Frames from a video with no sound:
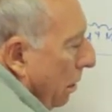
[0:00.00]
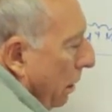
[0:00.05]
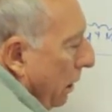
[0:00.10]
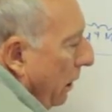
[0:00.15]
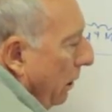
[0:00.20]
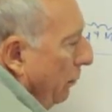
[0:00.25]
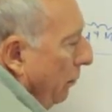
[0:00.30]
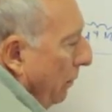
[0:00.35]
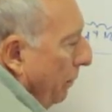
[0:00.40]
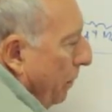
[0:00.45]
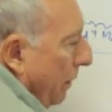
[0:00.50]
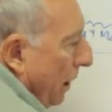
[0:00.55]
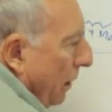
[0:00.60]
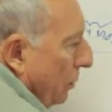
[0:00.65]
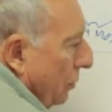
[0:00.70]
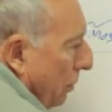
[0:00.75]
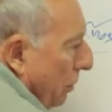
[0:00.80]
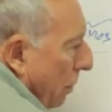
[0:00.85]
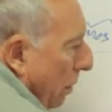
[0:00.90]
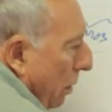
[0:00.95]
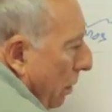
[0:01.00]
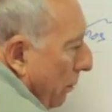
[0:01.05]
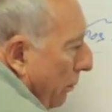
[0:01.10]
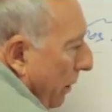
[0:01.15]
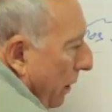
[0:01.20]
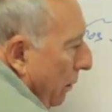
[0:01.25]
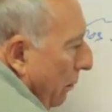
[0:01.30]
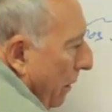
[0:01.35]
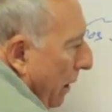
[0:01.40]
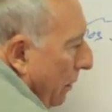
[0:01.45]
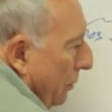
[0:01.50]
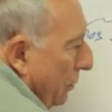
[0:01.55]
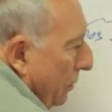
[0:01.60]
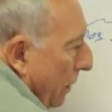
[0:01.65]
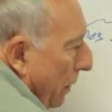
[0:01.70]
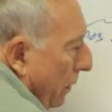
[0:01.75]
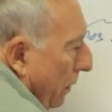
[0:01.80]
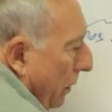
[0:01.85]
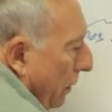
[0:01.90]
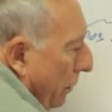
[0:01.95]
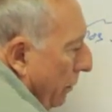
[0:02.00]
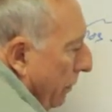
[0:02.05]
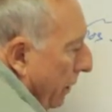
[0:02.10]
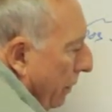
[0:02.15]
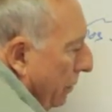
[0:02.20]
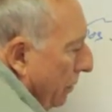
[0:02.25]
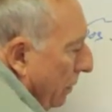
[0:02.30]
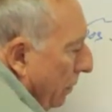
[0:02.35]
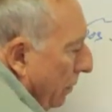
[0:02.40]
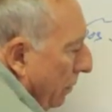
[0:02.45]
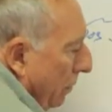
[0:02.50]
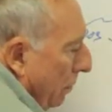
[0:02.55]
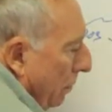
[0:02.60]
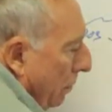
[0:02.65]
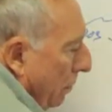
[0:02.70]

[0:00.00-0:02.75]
equal pressure all the way around, start increasing.